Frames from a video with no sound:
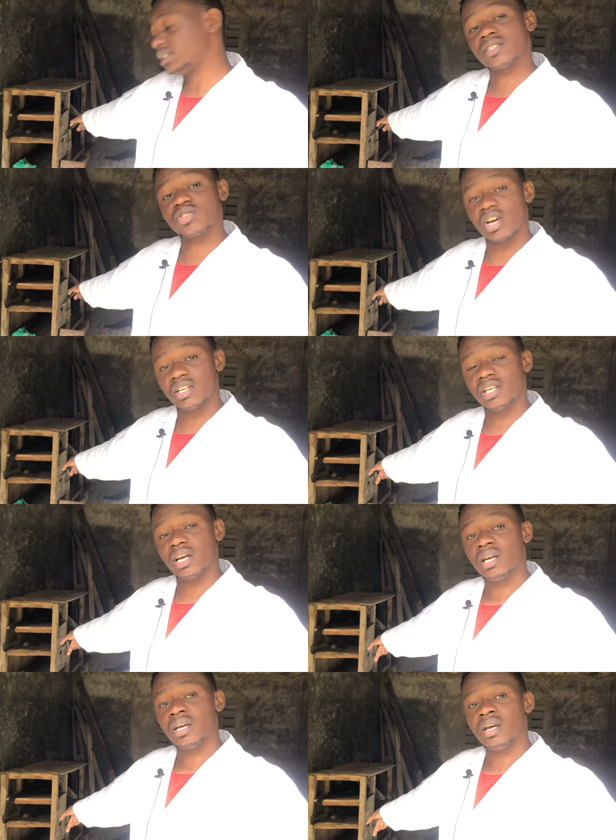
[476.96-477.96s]
a structure
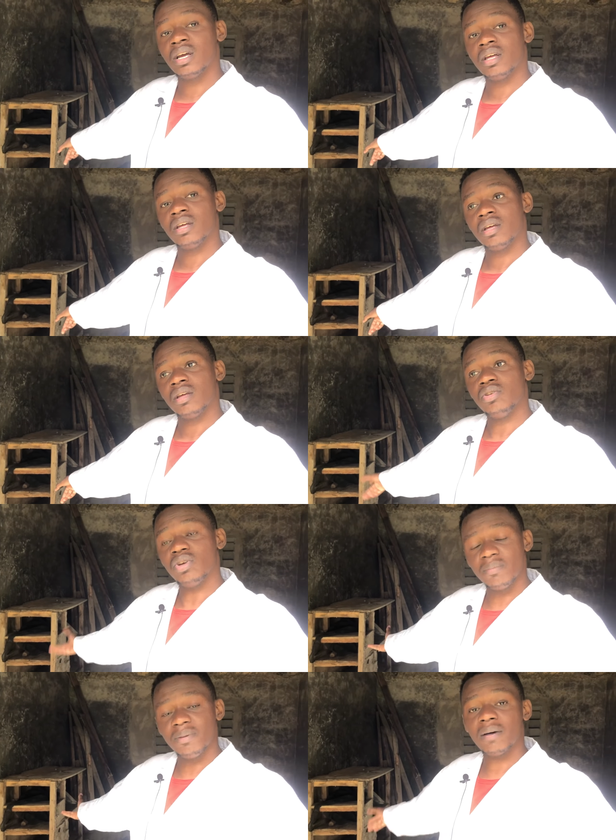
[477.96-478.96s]

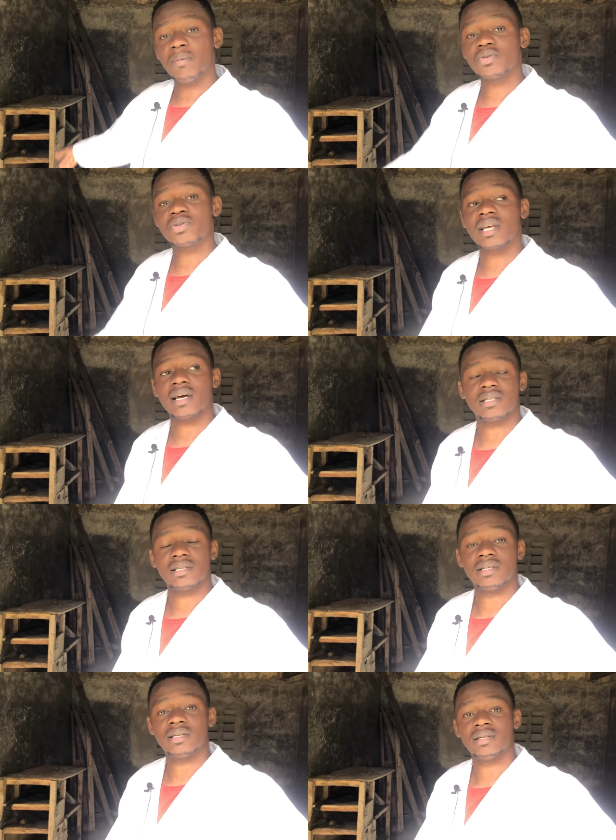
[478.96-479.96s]
you'll be able to start
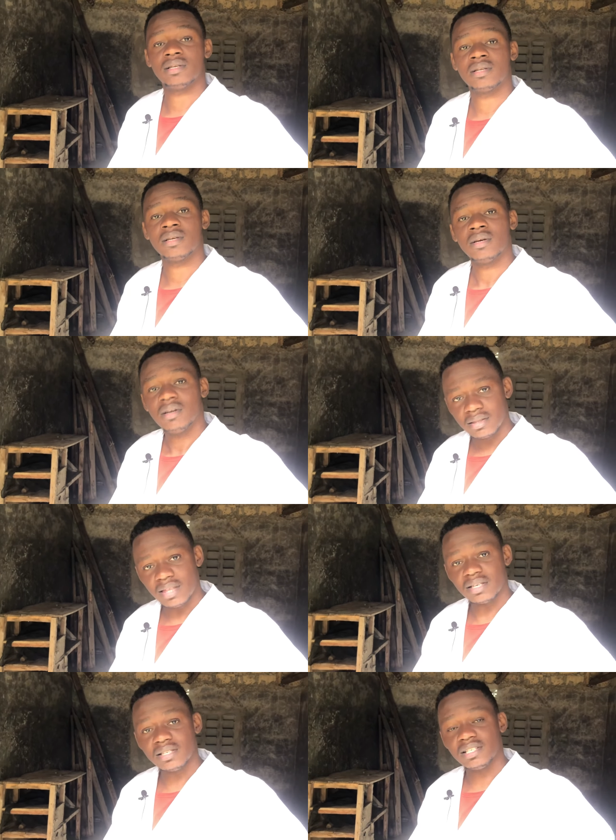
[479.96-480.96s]
and that is